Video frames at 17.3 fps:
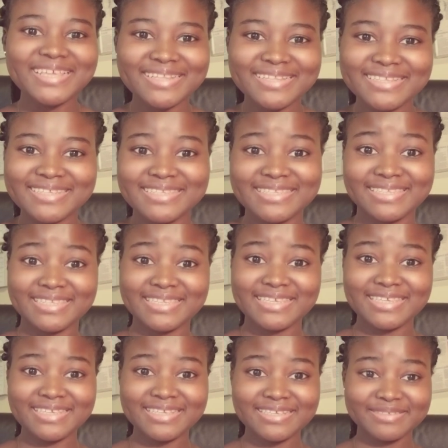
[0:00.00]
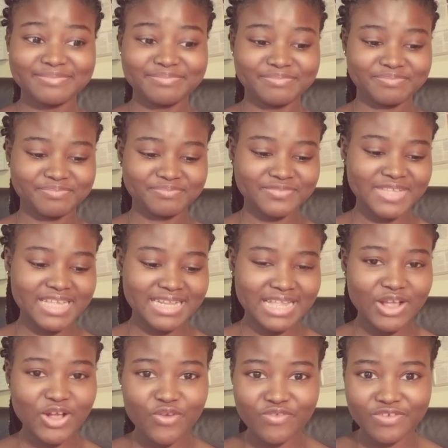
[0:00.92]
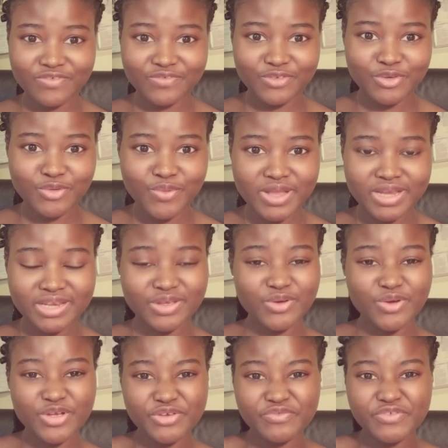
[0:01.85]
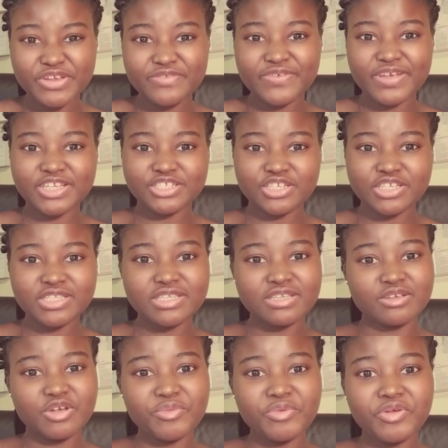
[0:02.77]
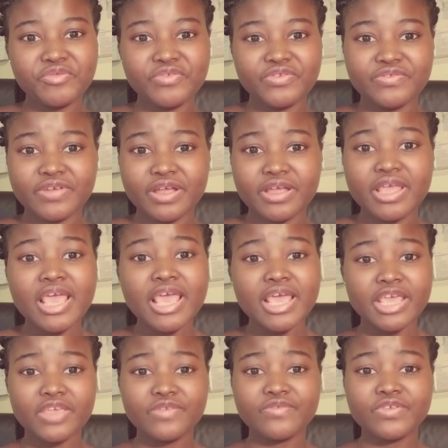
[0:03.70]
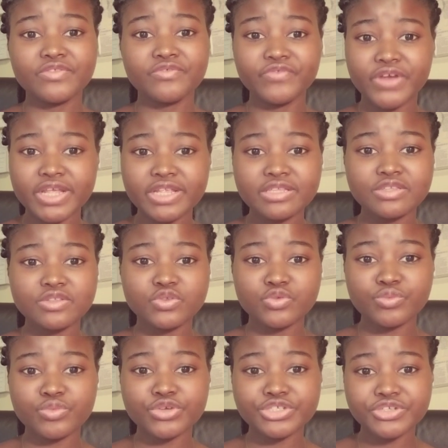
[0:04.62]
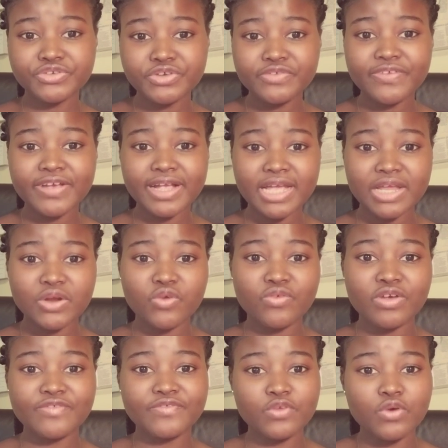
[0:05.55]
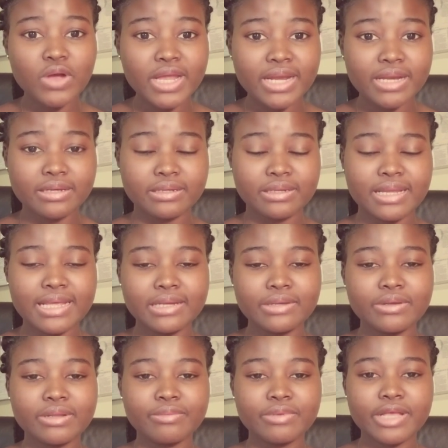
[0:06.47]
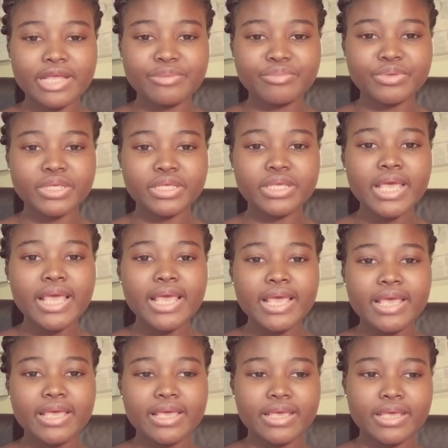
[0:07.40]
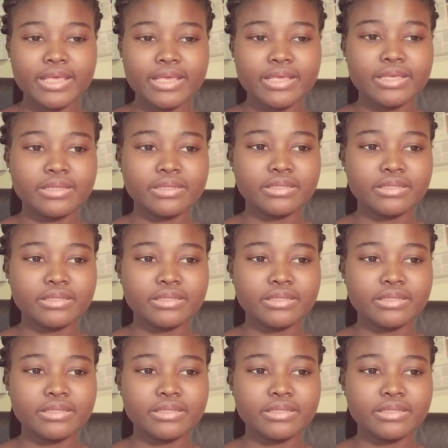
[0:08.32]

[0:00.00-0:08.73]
the sea that can overflow one day, or a river, just a common river? If it rains too much, the river can overflow, and that can be a